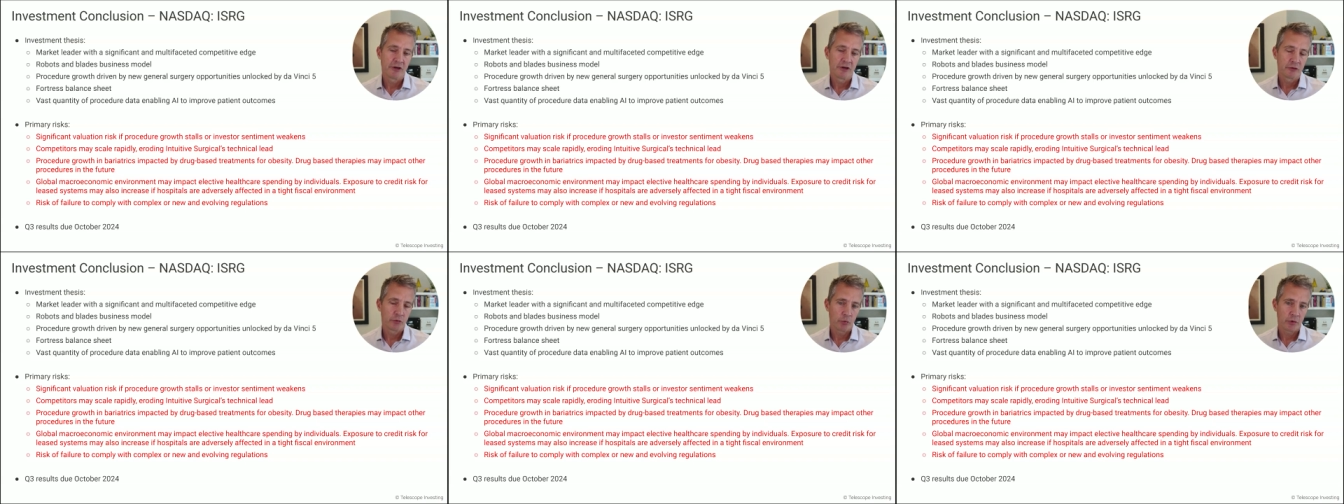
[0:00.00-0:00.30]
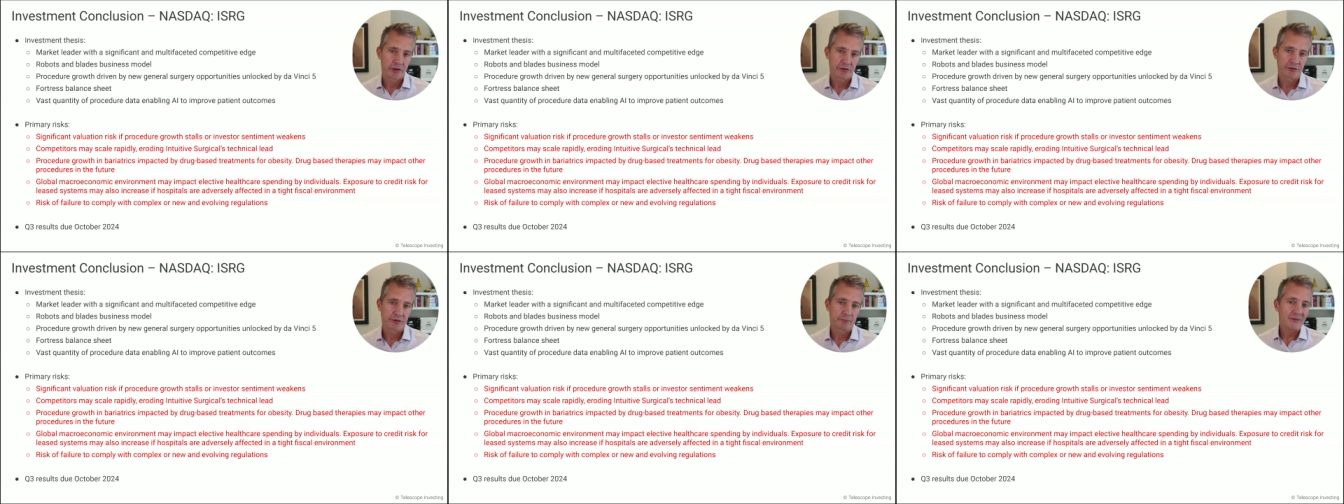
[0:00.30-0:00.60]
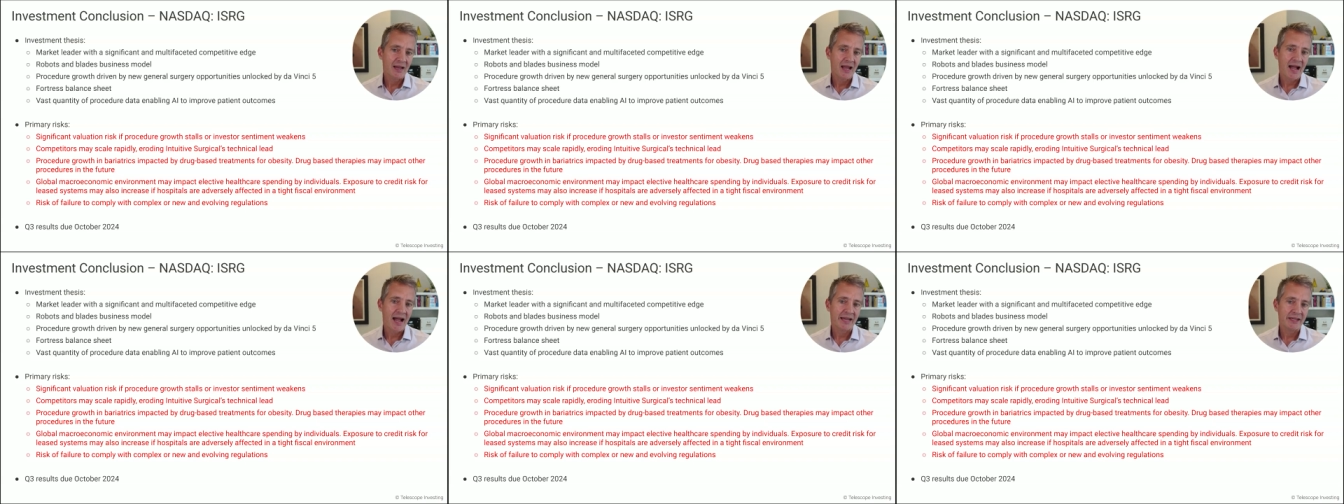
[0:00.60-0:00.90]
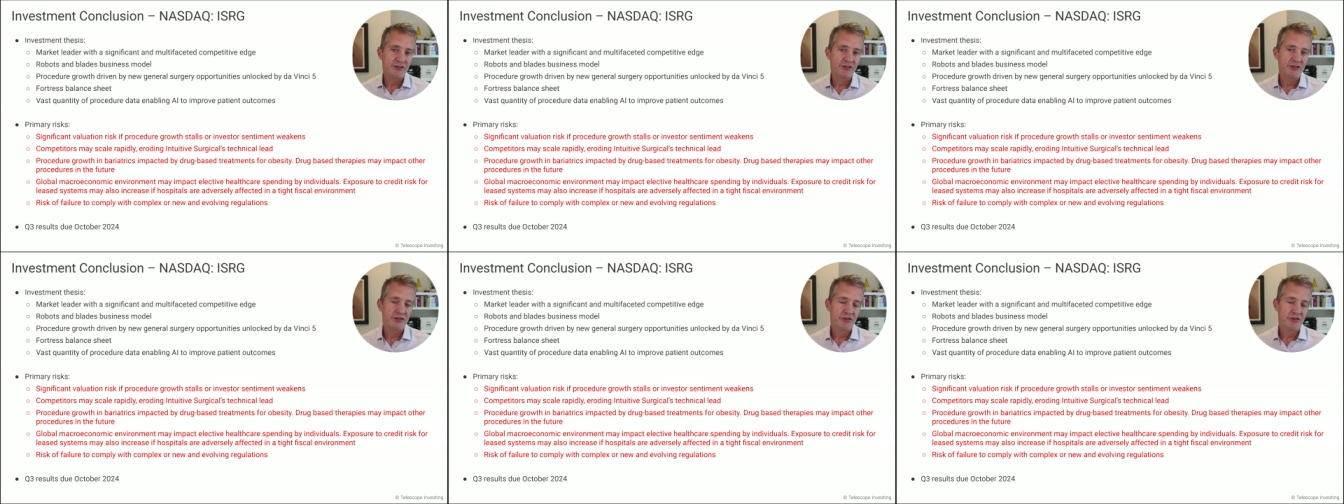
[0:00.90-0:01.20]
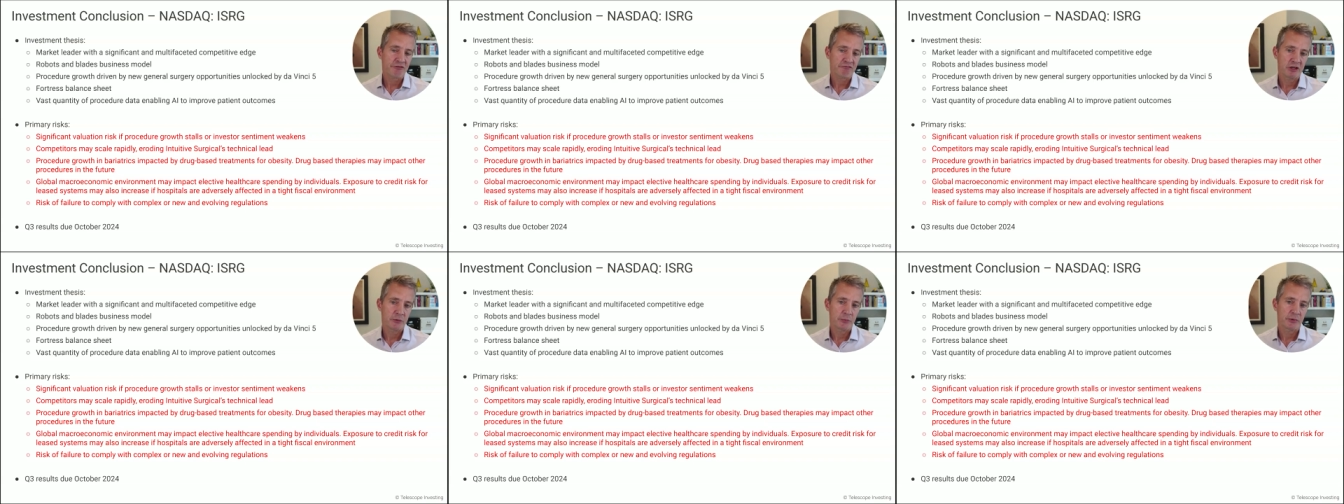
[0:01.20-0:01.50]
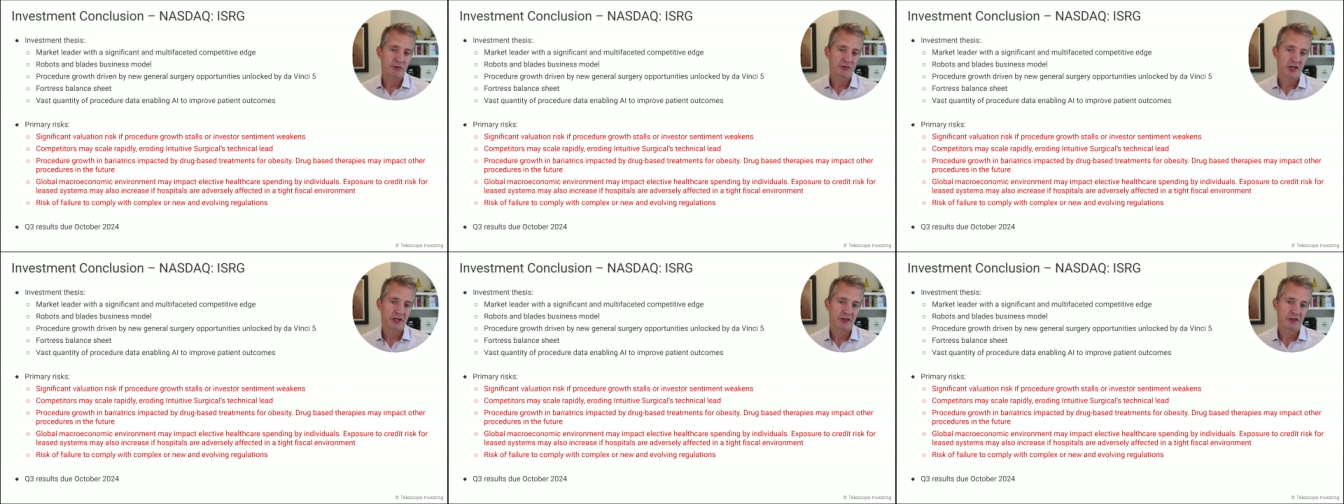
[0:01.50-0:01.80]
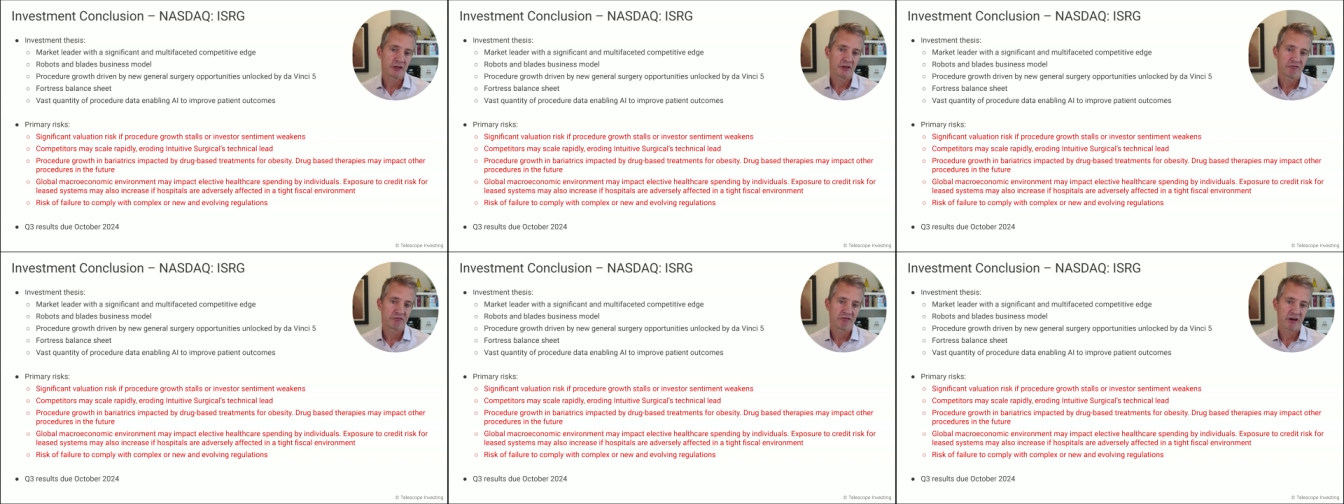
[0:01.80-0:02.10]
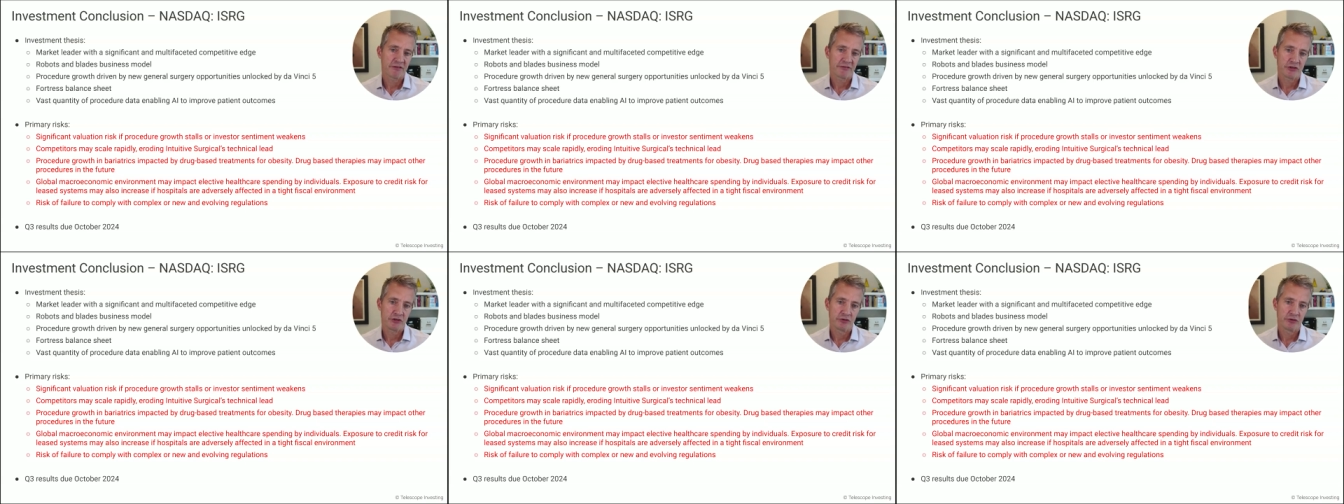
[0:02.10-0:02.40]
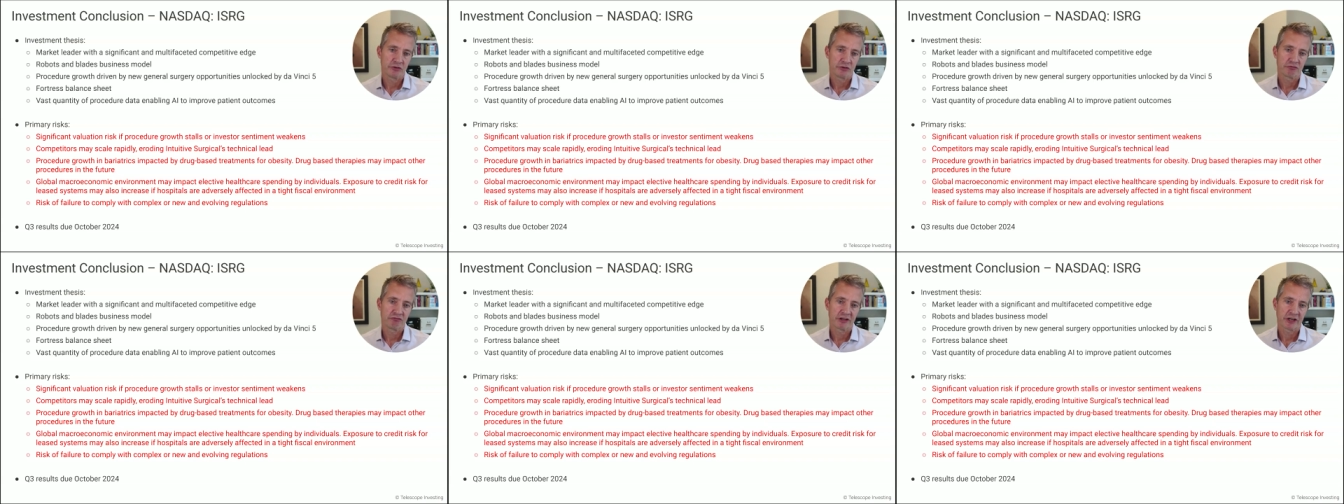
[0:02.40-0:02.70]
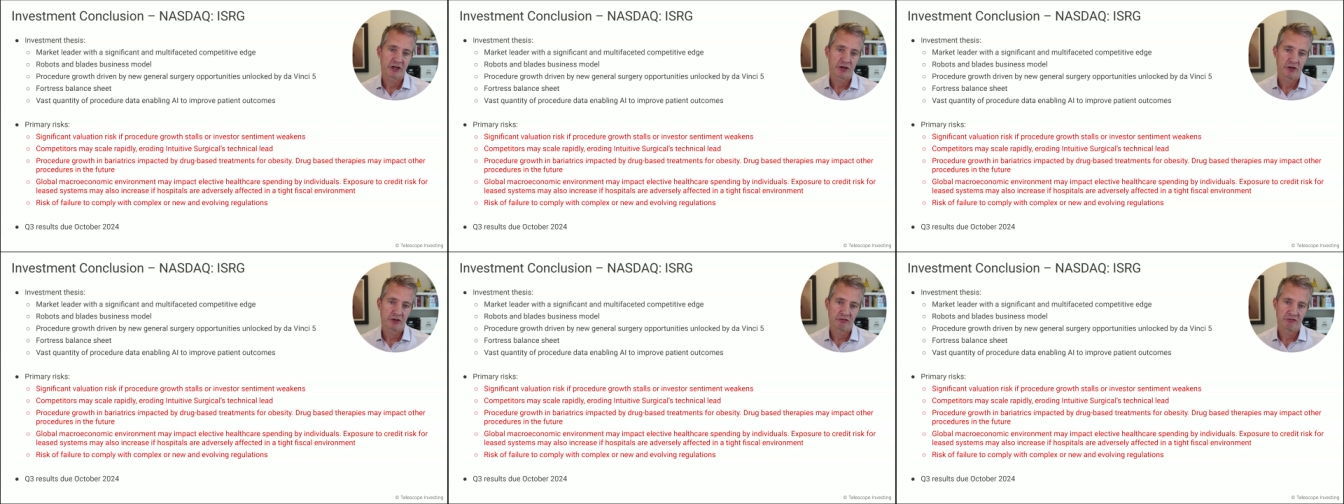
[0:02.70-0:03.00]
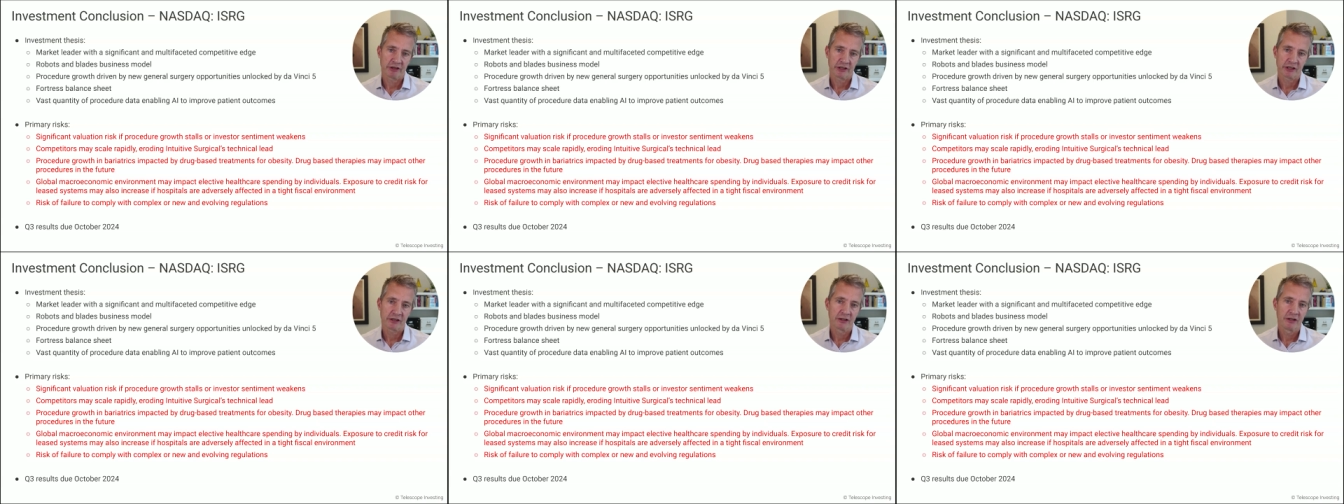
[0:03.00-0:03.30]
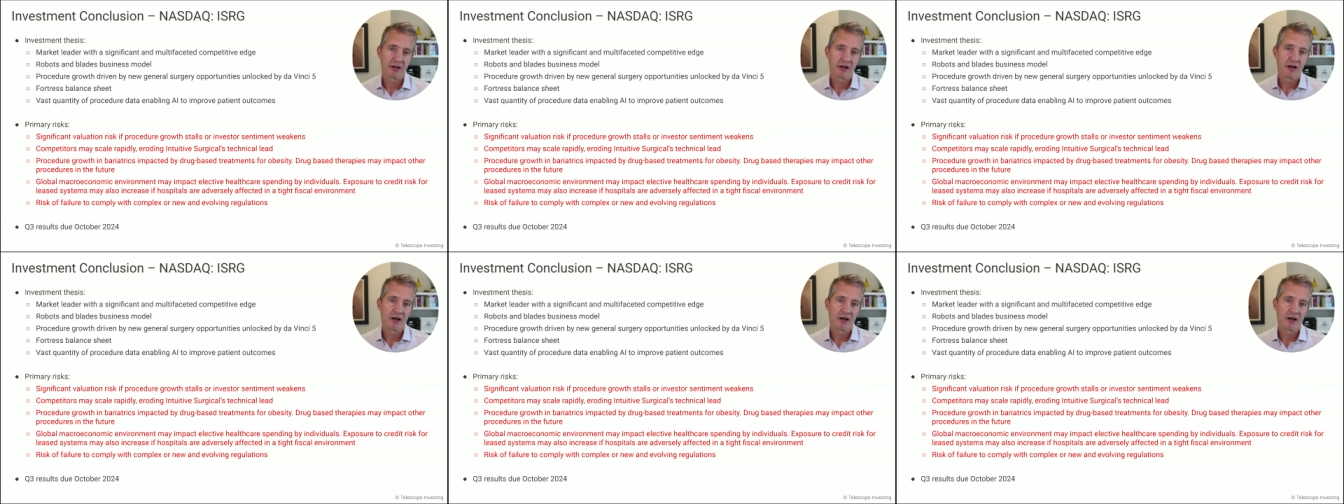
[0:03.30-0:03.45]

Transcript: with 83% of revenues recurring,